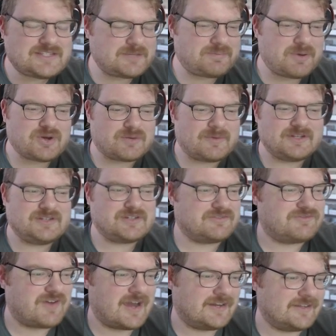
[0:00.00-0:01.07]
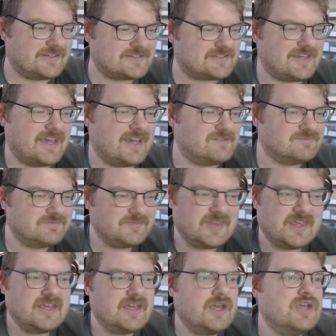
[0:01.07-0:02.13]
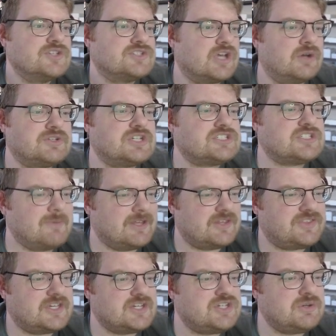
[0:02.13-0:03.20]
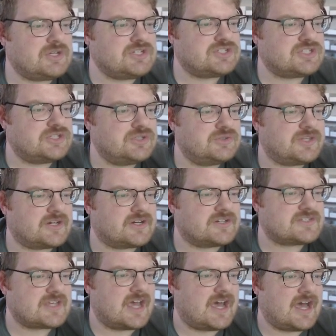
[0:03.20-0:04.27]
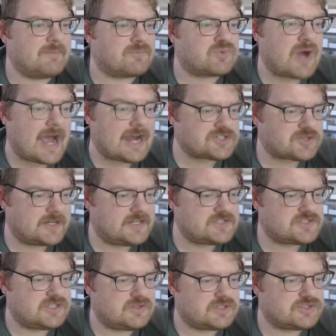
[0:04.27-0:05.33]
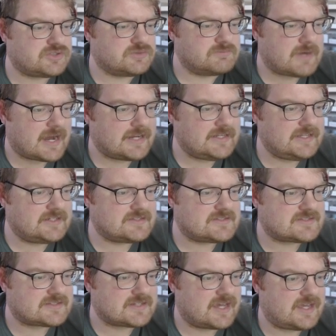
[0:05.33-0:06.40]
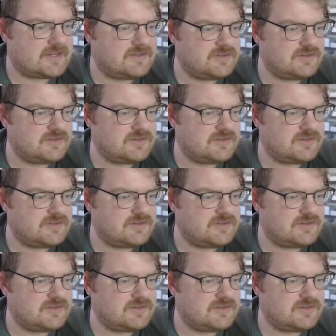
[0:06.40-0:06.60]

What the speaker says: Pokemon you can find in this game. So just some other things you can do. There's rock trading, so you can do mining instead.